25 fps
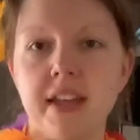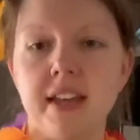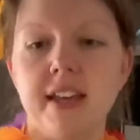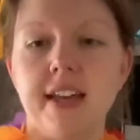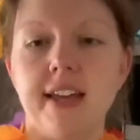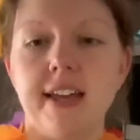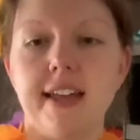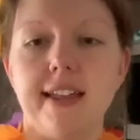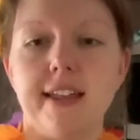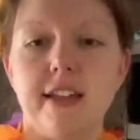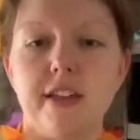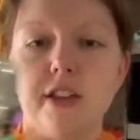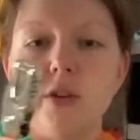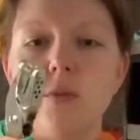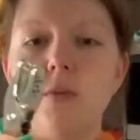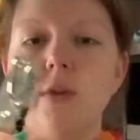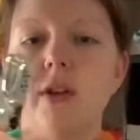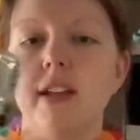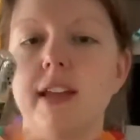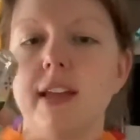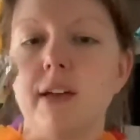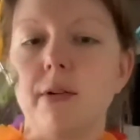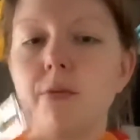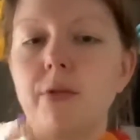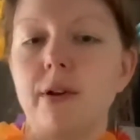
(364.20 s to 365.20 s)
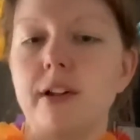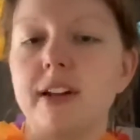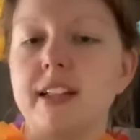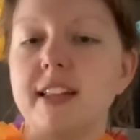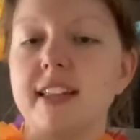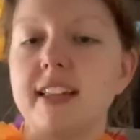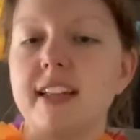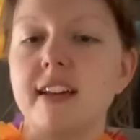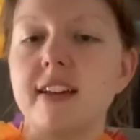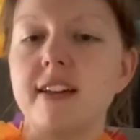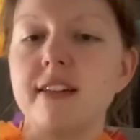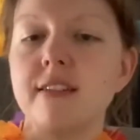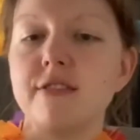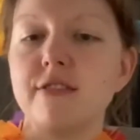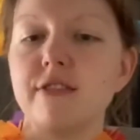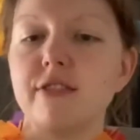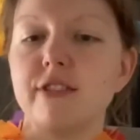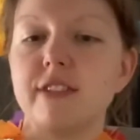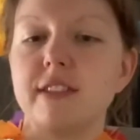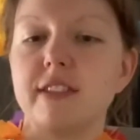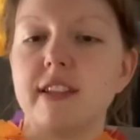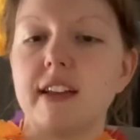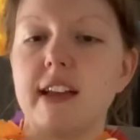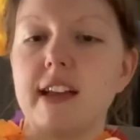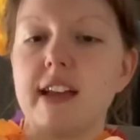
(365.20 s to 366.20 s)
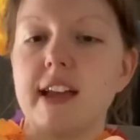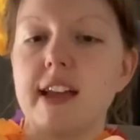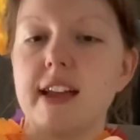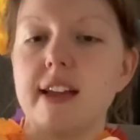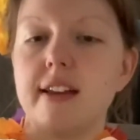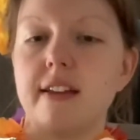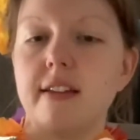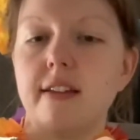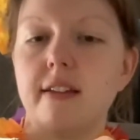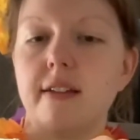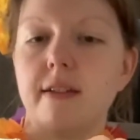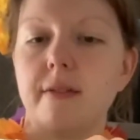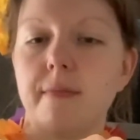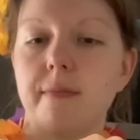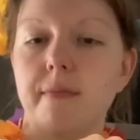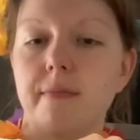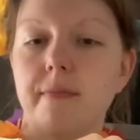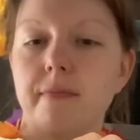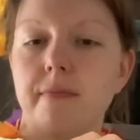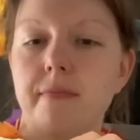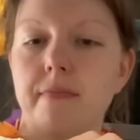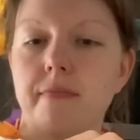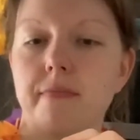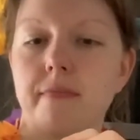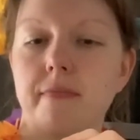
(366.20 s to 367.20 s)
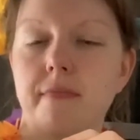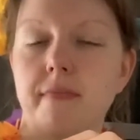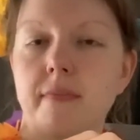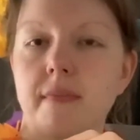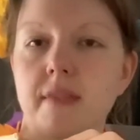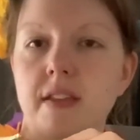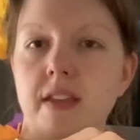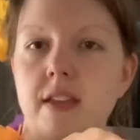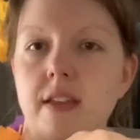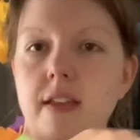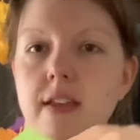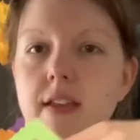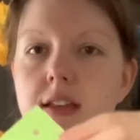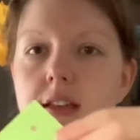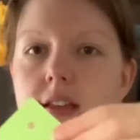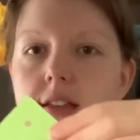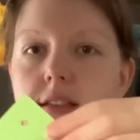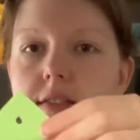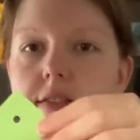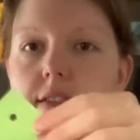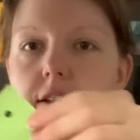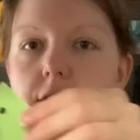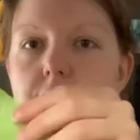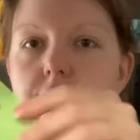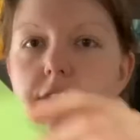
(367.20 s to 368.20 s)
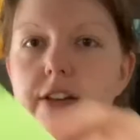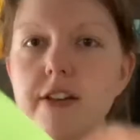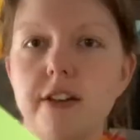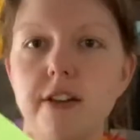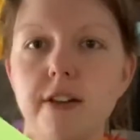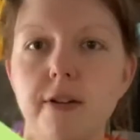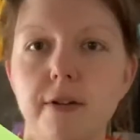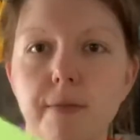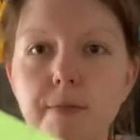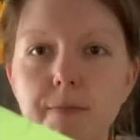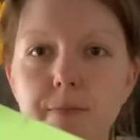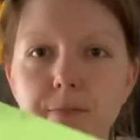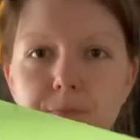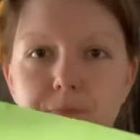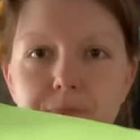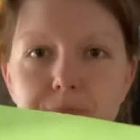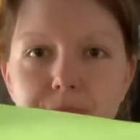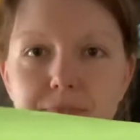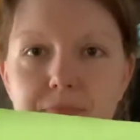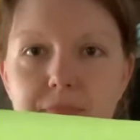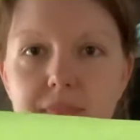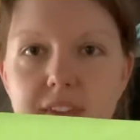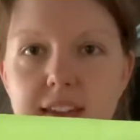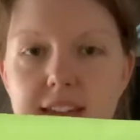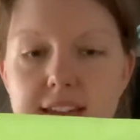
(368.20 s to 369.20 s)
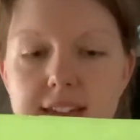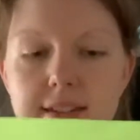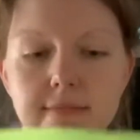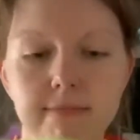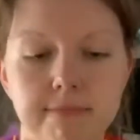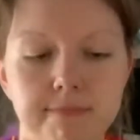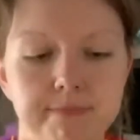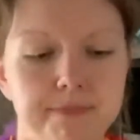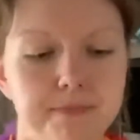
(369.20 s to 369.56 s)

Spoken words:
And you'll want to get one on the other side. There you go. Okay.